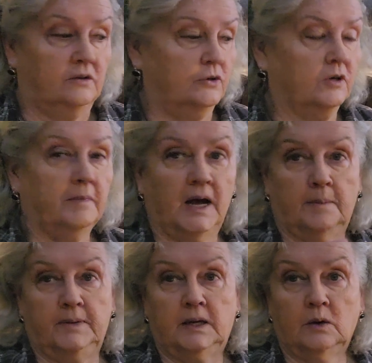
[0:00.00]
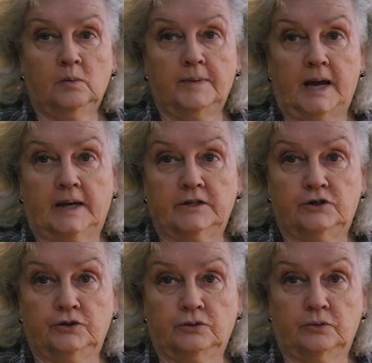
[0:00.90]
You could buy a big old bag of
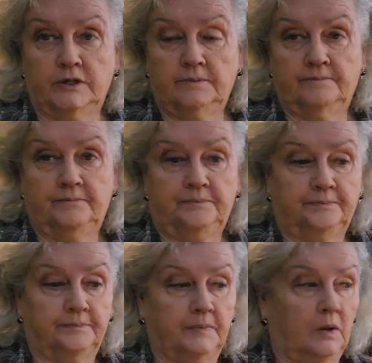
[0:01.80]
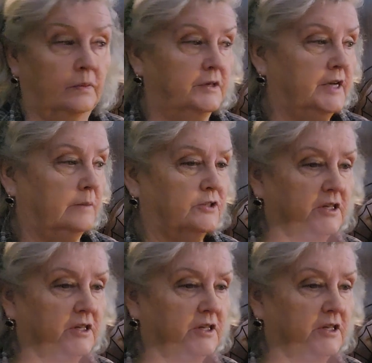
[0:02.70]
jewelry on the tables.